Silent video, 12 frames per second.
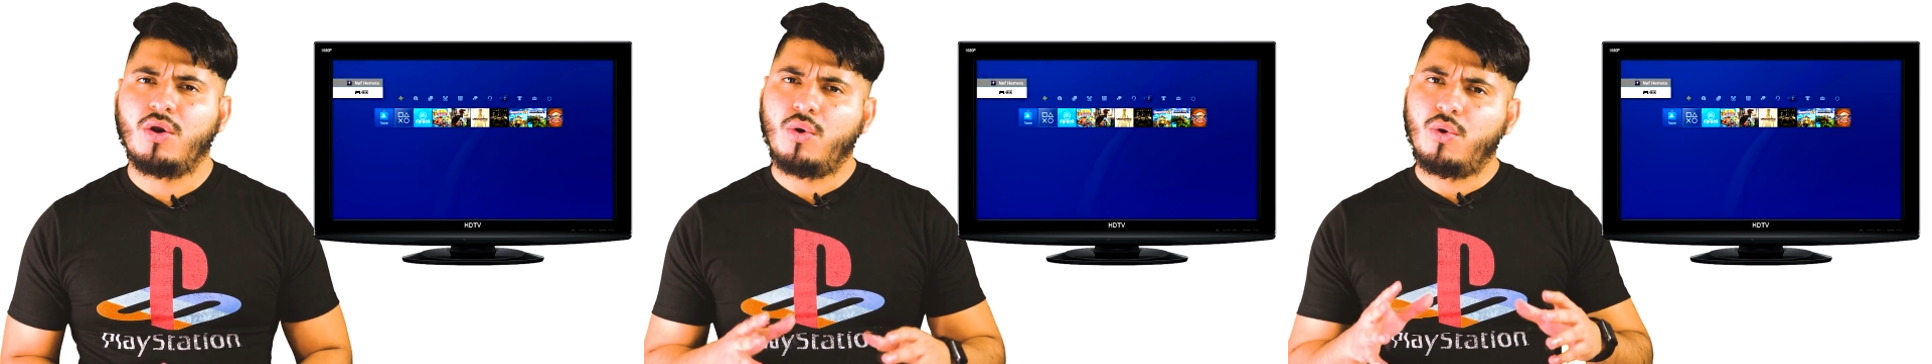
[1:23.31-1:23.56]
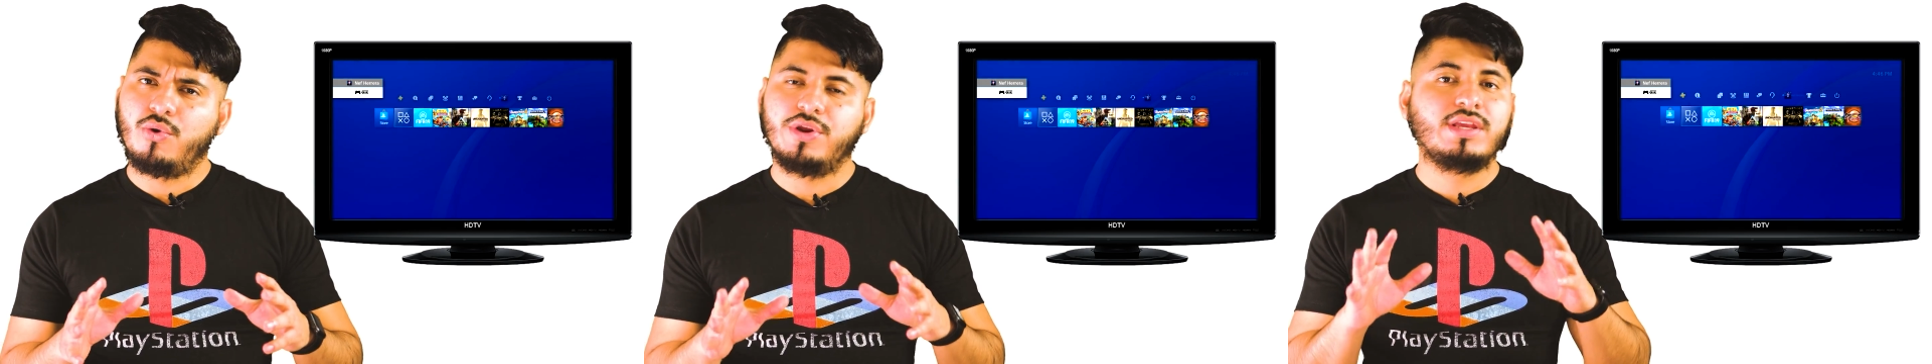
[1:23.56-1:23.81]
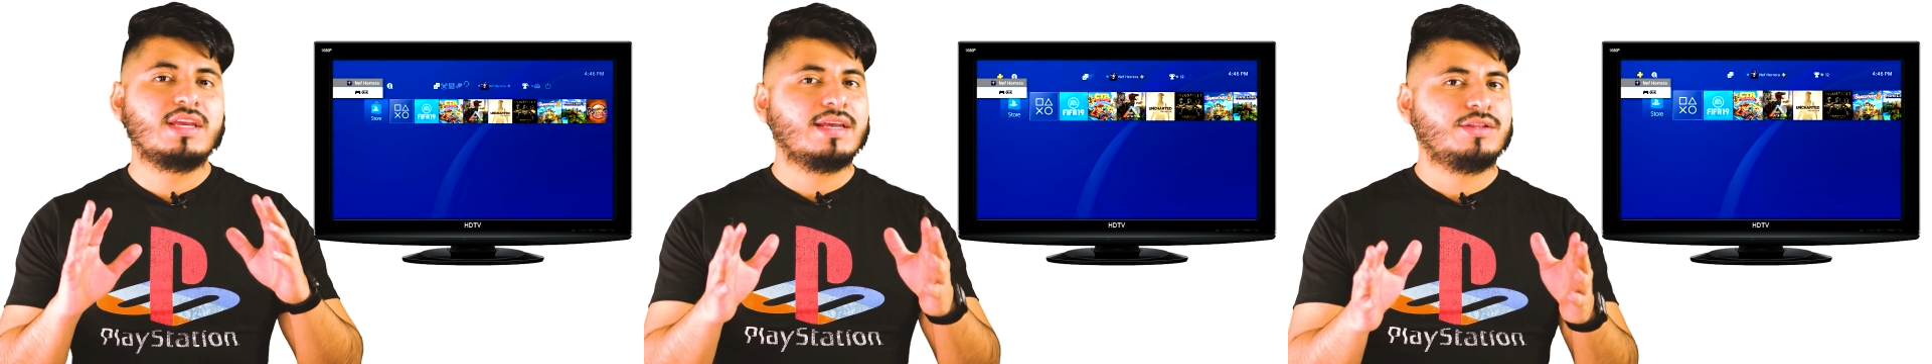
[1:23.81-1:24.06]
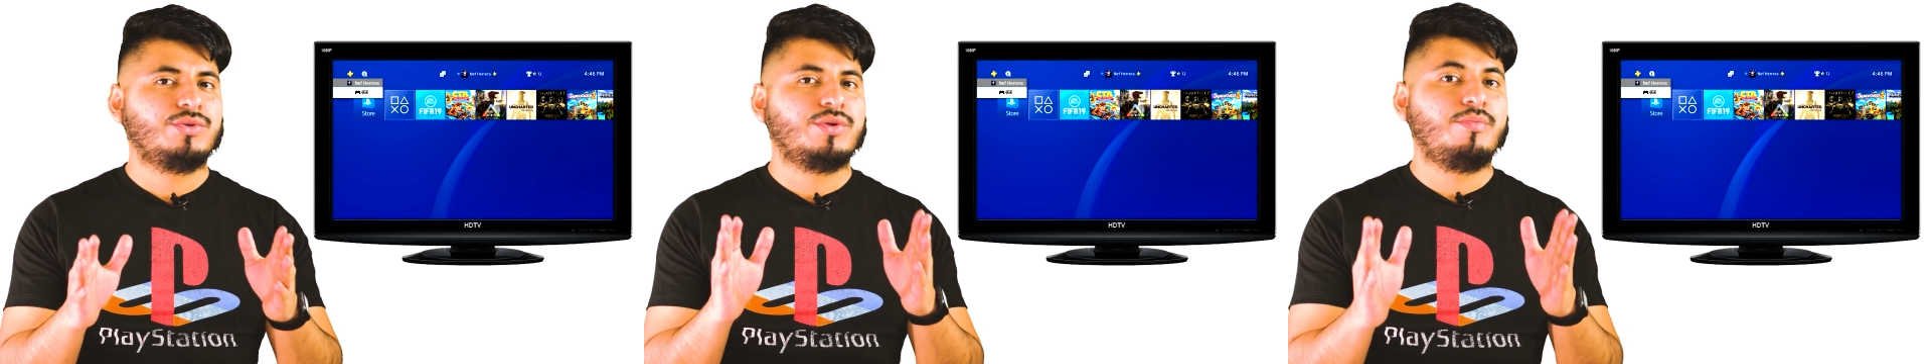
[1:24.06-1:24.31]
or it can
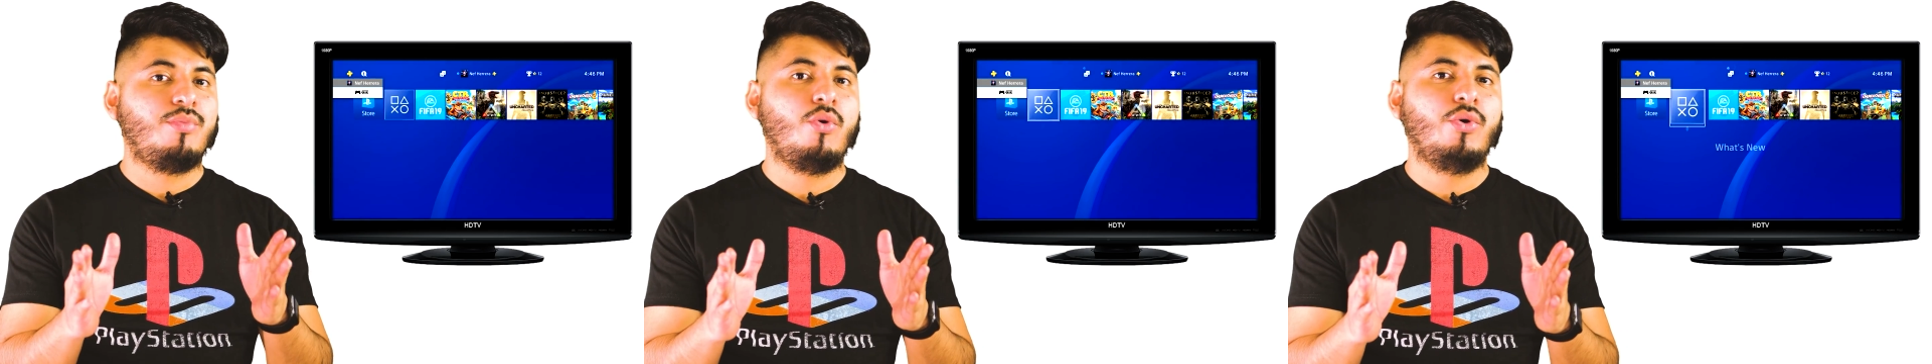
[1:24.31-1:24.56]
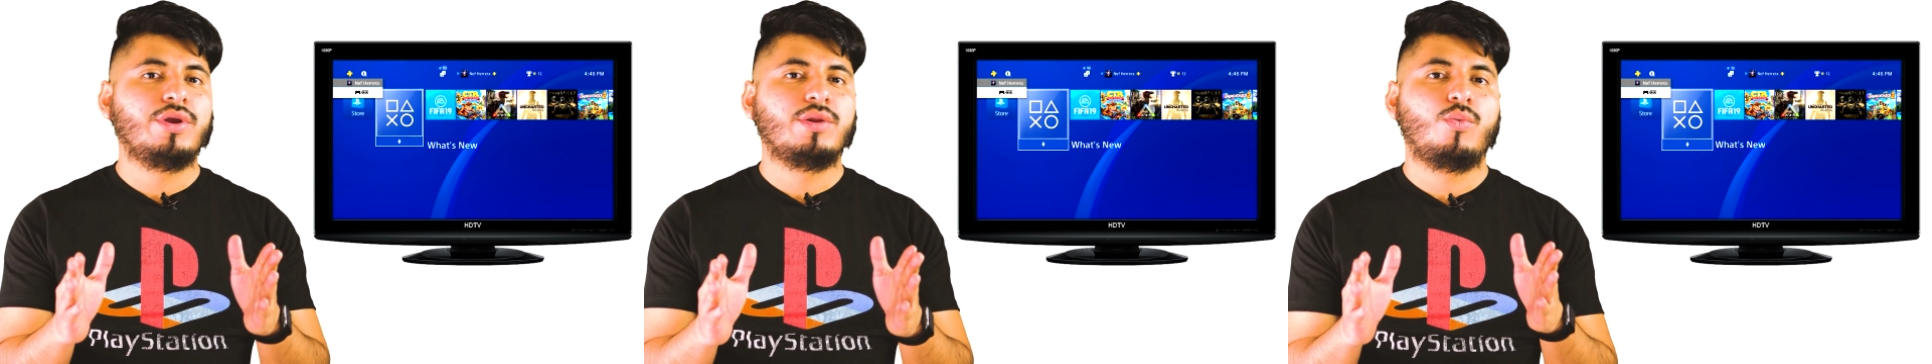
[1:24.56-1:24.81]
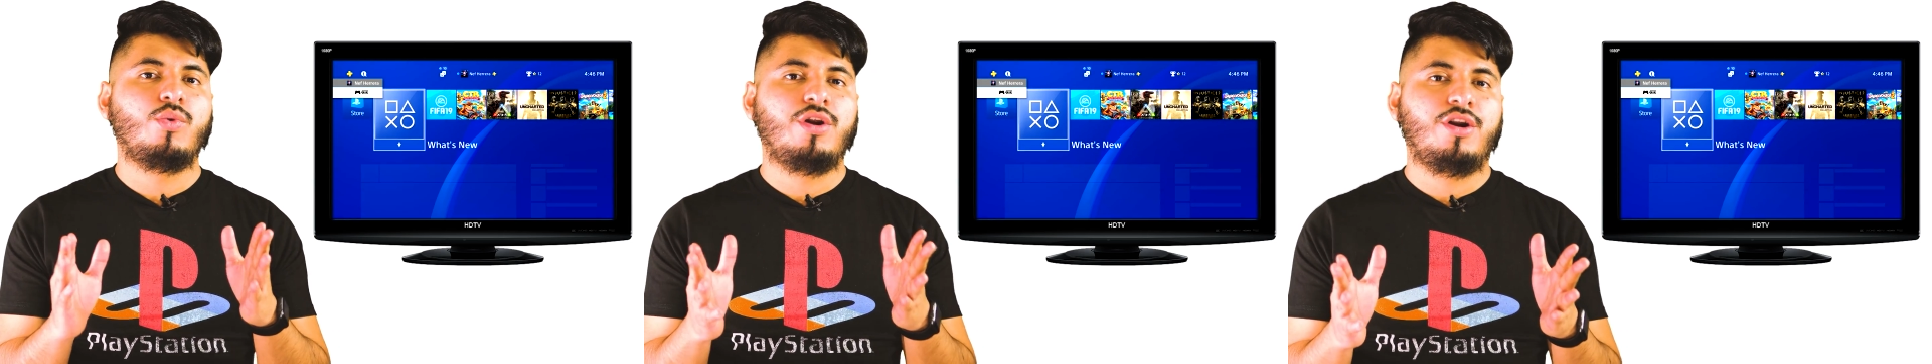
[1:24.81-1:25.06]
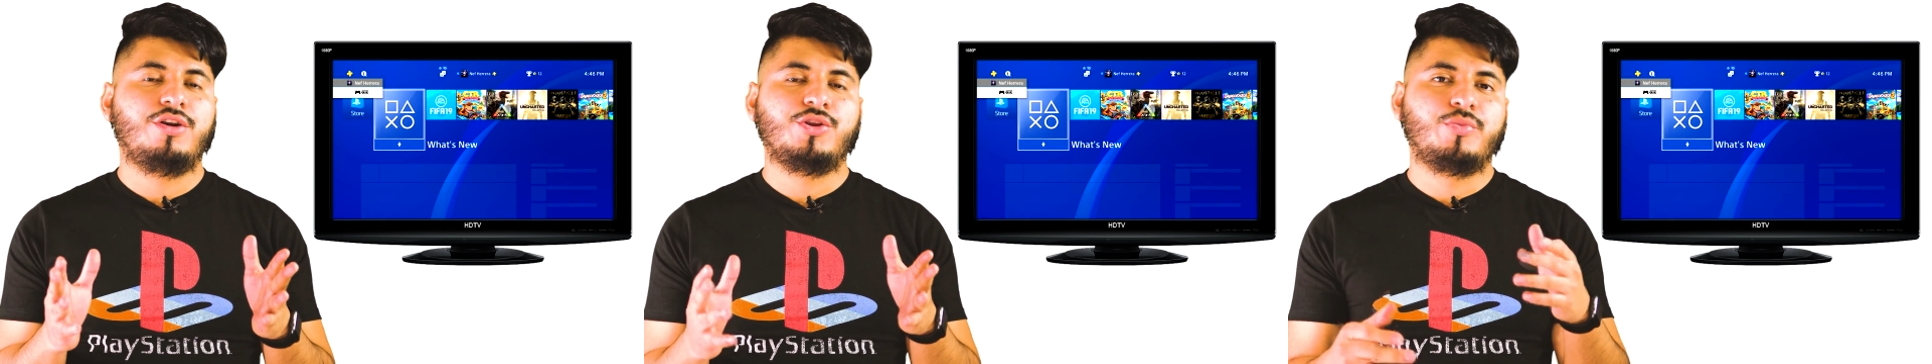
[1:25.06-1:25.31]
get to the point where